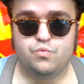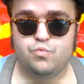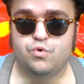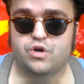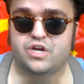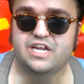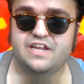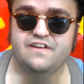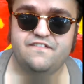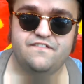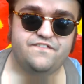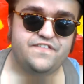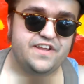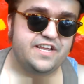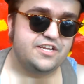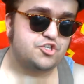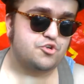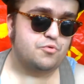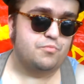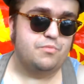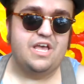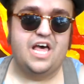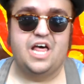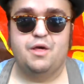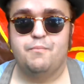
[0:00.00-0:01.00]
We're going to
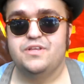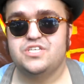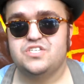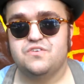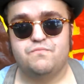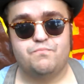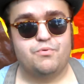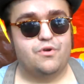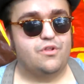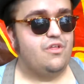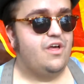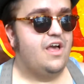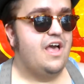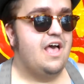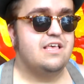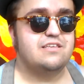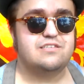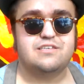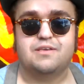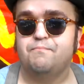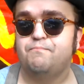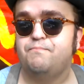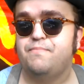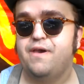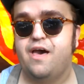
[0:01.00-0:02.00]
feature elements of
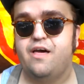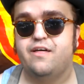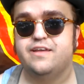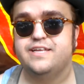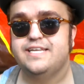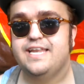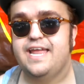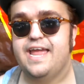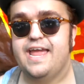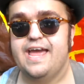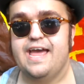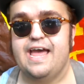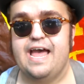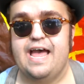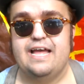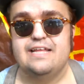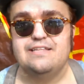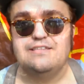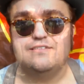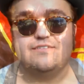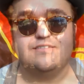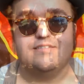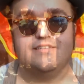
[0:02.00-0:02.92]
burlesque, and belly dance,